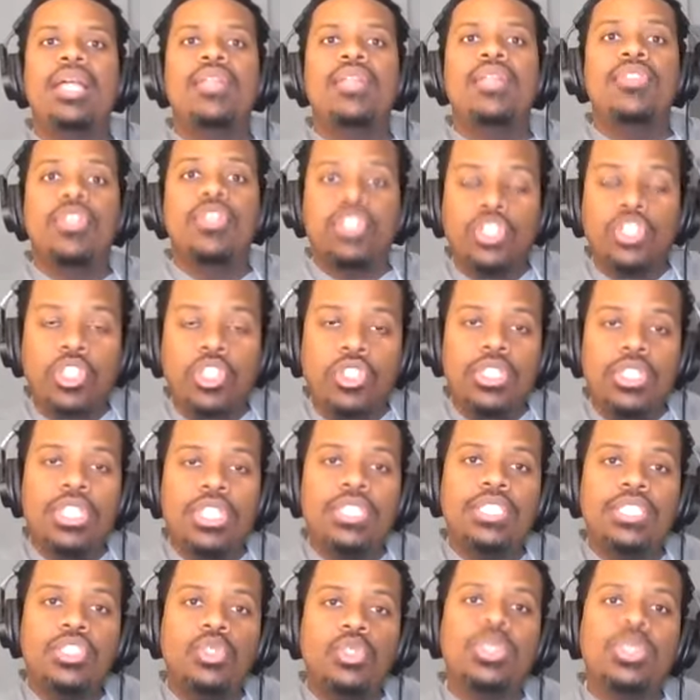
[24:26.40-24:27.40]
there are certain things
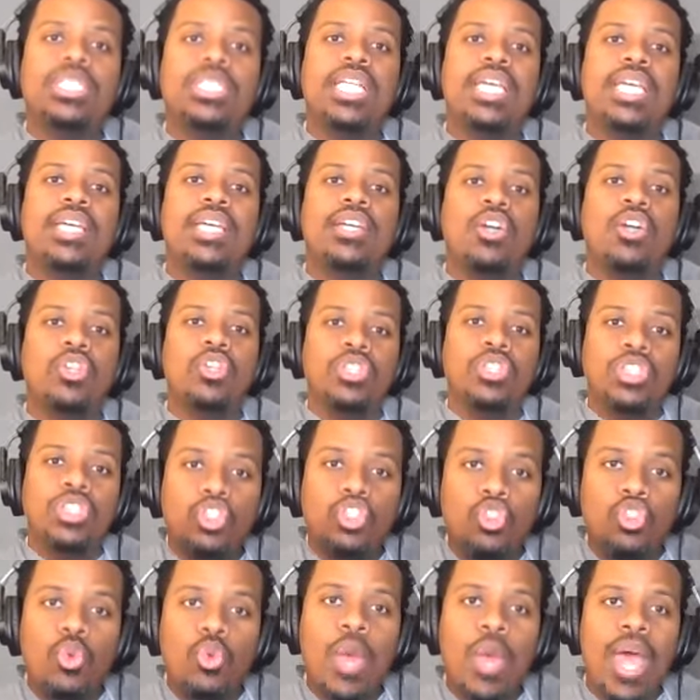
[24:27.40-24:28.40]
that you as a head coach,
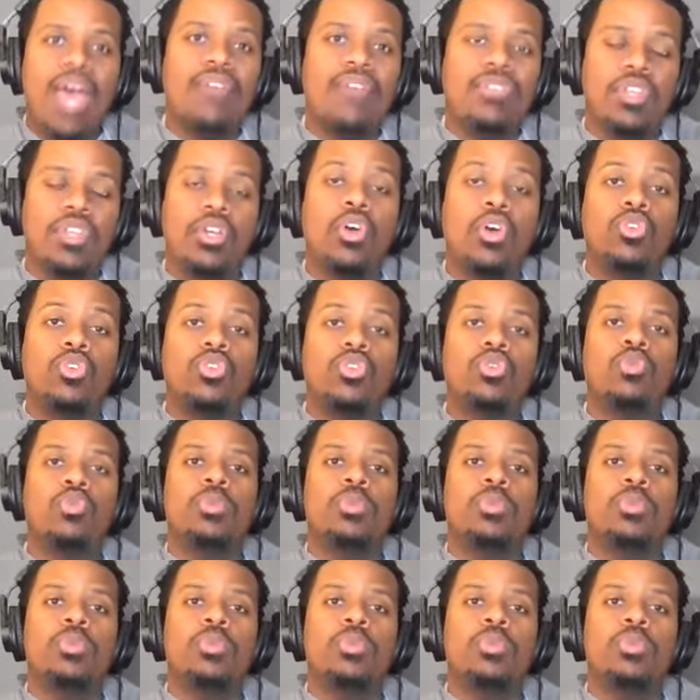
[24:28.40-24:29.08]
you have to go to,